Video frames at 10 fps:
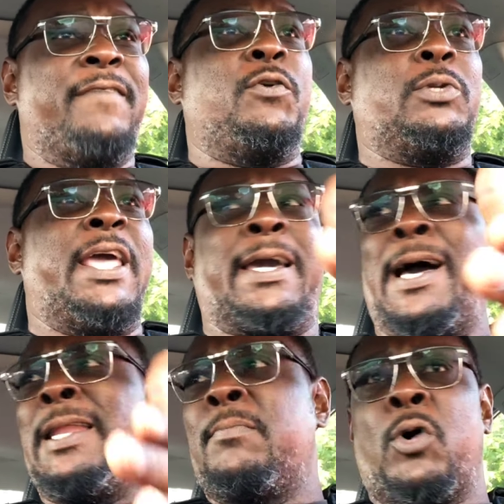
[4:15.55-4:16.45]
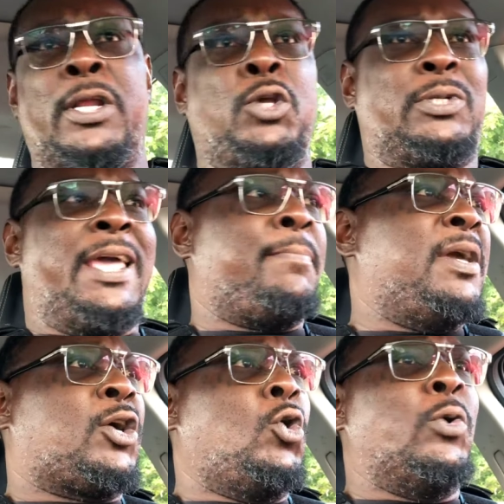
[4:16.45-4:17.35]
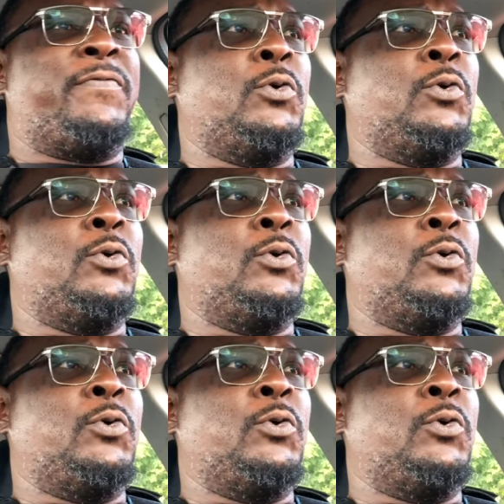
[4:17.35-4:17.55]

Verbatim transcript: If you dig Gully more than you dig me, cool.